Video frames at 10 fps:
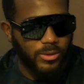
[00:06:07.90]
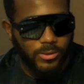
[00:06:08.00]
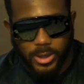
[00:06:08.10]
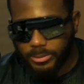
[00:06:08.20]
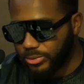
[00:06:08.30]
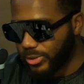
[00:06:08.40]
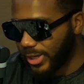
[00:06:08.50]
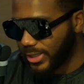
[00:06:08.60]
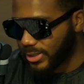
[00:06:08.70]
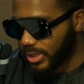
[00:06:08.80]
Abuka
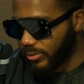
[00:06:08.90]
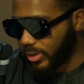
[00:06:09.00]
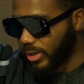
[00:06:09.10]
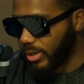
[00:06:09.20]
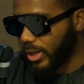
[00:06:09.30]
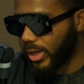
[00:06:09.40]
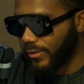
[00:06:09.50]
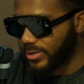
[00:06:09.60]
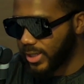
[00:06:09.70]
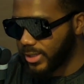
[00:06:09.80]
yesterday, right? And
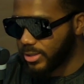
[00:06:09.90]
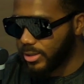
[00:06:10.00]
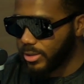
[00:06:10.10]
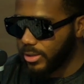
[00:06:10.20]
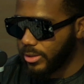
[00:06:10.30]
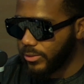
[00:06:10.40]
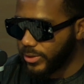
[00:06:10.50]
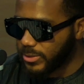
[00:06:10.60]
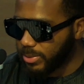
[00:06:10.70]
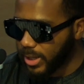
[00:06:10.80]
I said,
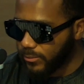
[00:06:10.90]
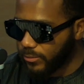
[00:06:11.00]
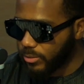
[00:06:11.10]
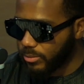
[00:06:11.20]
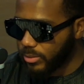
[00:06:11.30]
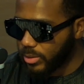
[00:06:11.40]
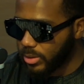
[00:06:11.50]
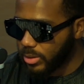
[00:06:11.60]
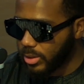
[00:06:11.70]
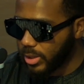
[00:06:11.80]
this platform
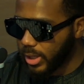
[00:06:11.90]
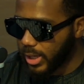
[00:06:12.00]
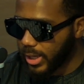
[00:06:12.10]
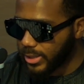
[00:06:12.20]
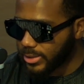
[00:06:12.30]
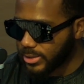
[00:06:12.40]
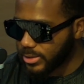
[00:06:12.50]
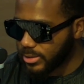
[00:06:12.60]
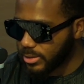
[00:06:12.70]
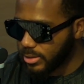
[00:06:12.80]

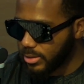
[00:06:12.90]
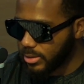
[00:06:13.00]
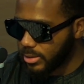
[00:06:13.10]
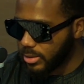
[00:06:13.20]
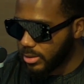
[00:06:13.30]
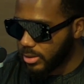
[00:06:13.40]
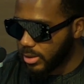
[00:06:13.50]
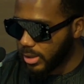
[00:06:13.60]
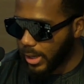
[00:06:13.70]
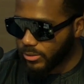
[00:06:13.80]
has
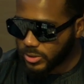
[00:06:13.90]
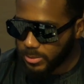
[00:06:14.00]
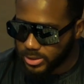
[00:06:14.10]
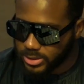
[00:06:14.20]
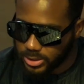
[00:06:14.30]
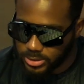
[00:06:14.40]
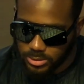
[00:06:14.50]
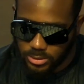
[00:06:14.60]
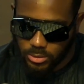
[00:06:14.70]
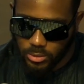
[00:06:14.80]
outsmarted
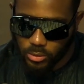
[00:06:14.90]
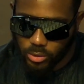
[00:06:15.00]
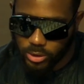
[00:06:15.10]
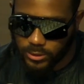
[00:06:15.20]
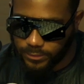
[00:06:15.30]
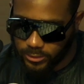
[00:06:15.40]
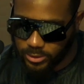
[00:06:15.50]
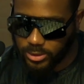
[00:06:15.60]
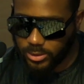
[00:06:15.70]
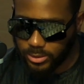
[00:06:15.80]
or gone
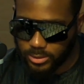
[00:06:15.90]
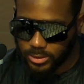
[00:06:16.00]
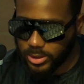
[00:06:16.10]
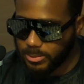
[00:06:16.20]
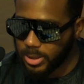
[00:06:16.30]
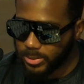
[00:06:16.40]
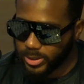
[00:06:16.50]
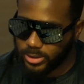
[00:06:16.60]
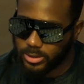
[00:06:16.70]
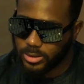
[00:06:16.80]
further than the
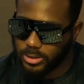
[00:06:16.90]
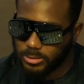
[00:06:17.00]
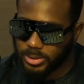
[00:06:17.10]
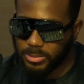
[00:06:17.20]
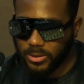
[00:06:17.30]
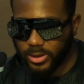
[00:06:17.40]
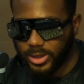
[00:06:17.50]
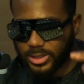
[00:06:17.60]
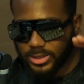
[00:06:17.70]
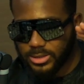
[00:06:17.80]
public. Big Brother
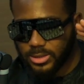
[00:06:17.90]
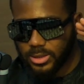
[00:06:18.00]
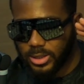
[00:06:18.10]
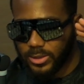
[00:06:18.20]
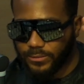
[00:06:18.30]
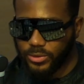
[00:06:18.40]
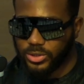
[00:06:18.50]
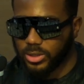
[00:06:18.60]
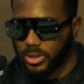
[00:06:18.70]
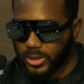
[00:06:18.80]
is in the
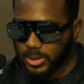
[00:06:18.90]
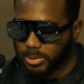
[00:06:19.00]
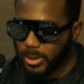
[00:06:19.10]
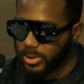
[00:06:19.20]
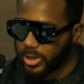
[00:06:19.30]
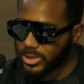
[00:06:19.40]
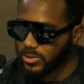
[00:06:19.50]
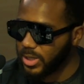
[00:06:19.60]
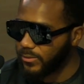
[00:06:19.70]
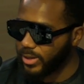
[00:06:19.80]
future and the public are
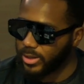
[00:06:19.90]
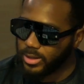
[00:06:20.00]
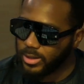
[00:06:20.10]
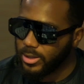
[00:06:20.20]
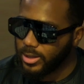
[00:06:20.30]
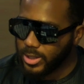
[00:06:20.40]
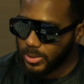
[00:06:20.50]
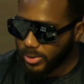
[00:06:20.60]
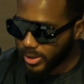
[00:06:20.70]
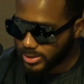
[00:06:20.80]
still living in the
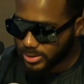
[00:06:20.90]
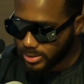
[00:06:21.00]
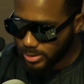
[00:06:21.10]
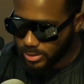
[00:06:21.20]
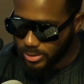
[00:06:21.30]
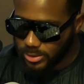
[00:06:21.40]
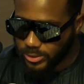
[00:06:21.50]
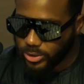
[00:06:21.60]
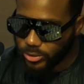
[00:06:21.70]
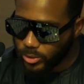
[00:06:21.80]
past. Yeah,
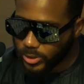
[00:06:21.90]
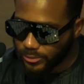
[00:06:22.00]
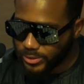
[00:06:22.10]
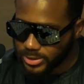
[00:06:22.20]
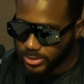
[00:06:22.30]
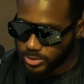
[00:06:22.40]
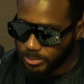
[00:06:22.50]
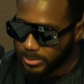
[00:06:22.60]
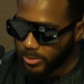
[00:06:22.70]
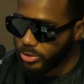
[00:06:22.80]
they know that this. So
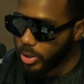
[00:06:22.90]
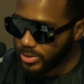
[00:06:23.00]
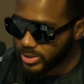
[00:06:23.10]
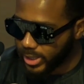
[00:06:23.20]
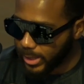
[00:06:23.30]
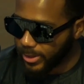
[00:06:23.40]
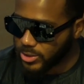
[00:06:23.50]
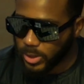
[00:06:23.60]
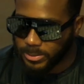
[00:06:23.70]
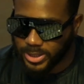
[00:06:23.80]
Big Brother know it's a game. That's
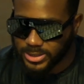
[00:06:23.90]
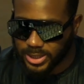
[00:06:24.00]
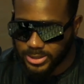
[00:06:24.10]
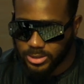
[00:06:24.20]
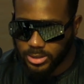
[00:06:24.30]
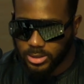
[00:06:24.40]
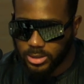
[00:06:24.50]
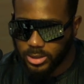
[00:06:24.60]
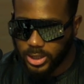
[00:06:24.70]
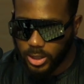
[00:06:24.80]
why Biggie said,
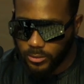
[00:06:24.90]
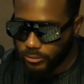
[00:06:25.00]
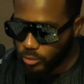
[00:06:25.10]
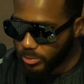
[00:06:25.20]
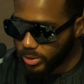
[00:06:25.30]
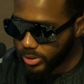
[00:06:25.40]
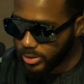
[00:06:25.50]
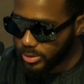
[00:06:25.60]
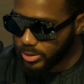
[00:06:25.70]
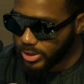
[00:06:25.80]
on the rule book,
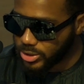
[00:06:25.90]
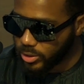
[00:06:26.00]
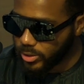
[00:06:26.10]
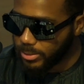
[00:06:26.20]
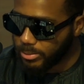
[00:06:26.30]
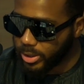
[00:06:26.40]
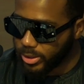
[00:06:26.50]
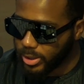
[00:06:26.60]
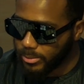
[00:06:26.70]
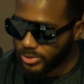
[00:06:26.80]
there's no
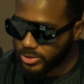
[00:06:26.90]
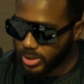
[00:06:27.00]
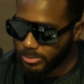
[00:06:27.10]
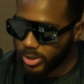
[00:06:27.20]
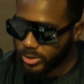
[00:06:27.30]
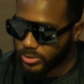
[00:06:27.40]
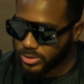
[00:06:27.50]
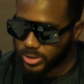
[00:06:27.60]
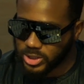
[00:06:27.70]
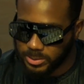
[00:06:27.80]
embargoes on
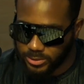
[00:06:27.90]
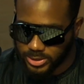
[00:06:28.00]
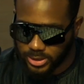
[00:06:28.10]
conspiracy.